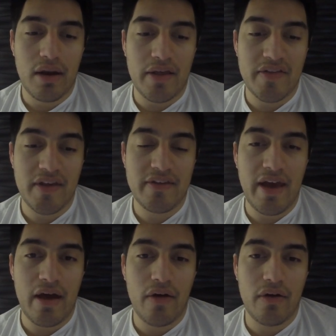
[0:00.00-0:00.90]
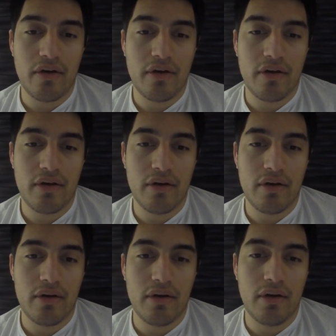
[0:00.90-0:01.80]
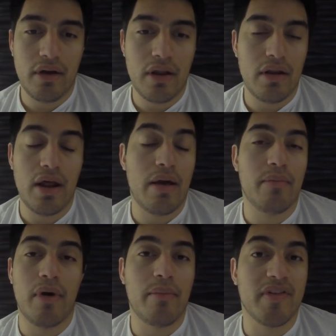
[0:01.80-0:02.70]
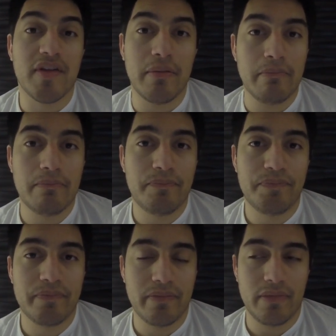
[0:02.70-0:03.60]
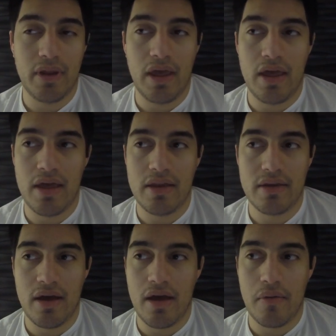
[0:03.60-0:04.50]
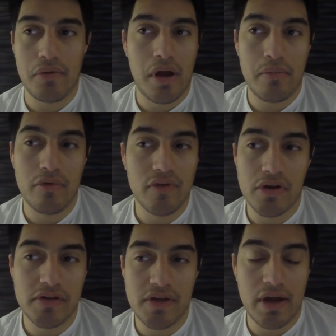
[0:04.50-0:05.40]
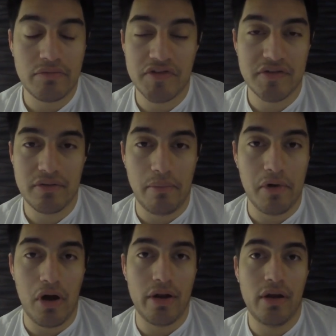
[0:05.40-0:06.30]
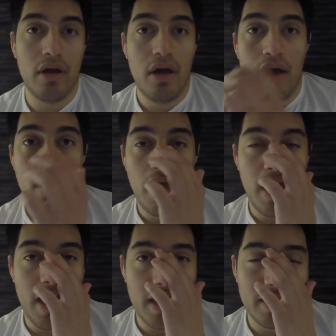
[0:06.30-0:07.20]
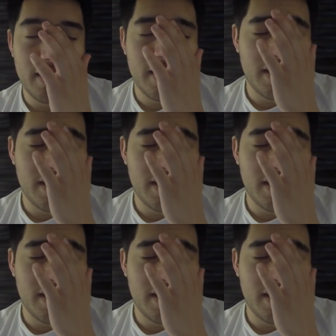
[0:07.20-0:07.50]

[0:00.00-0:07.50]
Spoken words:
I sit down, and I'm asleep, and we're not moving or anything. I'm gone, and